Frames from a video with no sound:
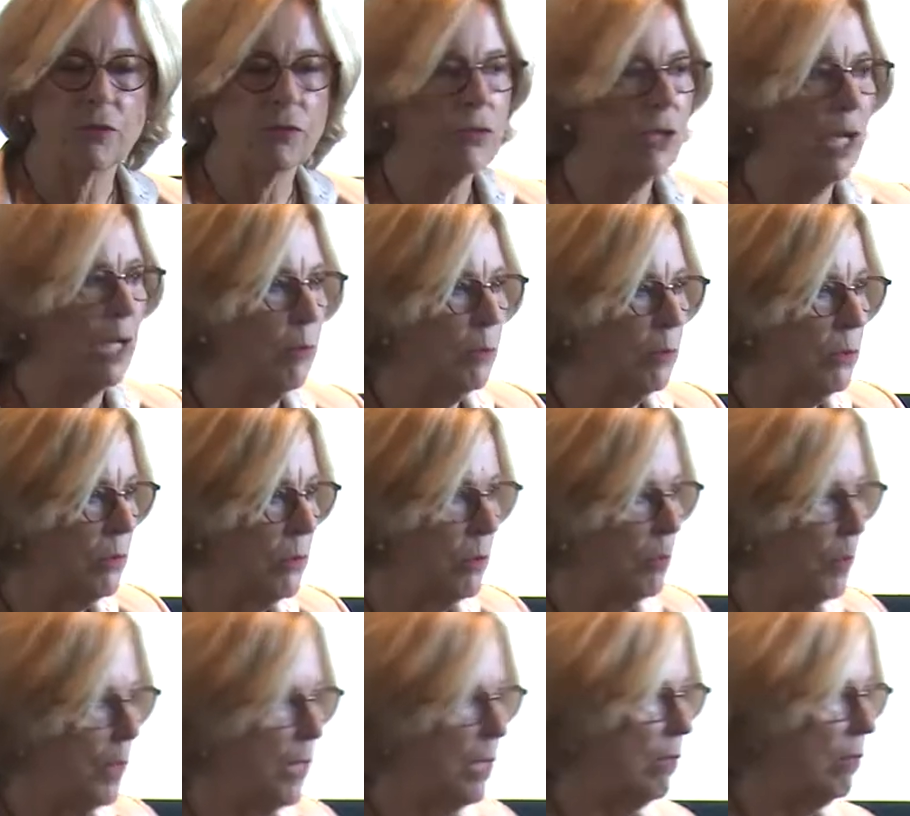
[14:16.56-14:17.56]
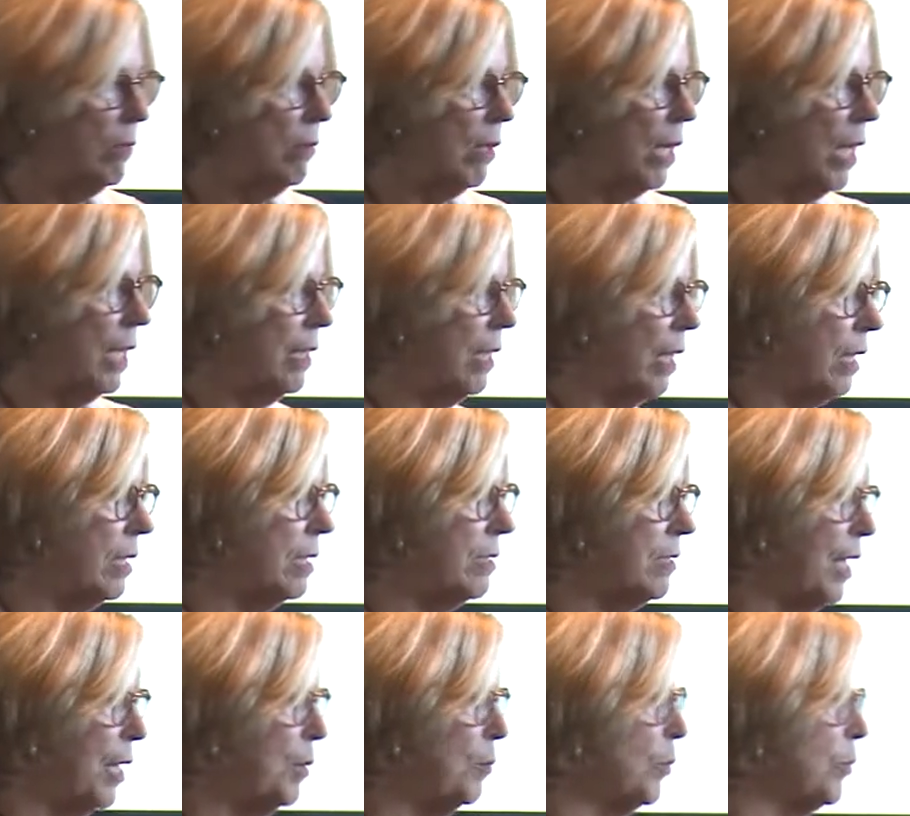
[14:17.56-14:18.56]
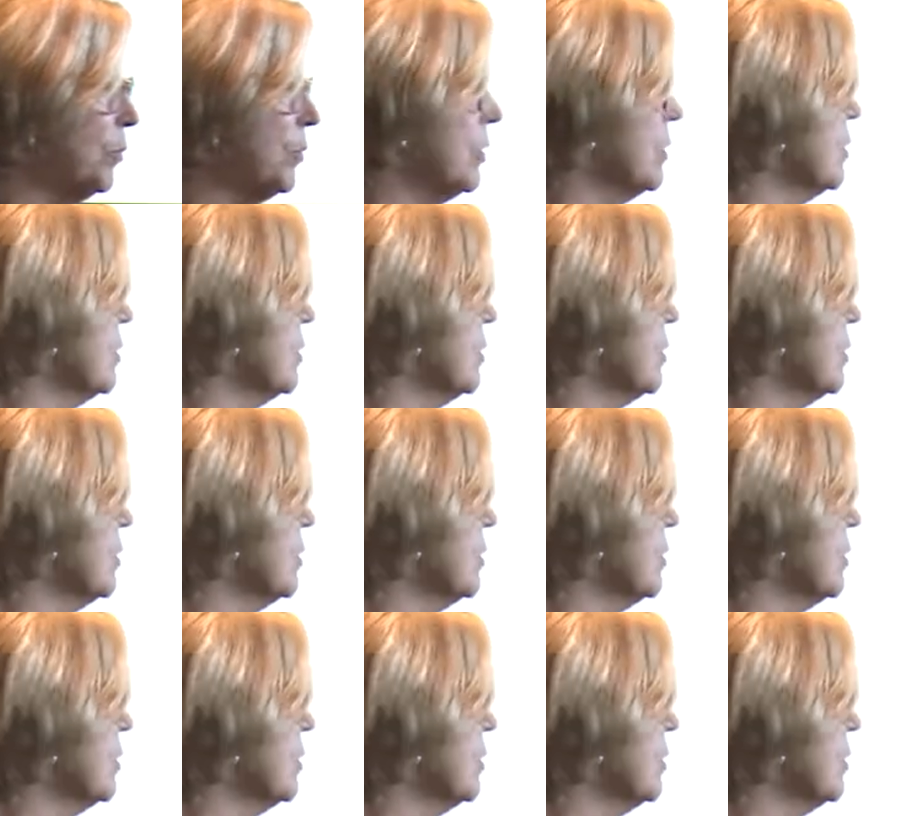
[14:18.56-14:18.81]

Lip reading: your tables, but at other tables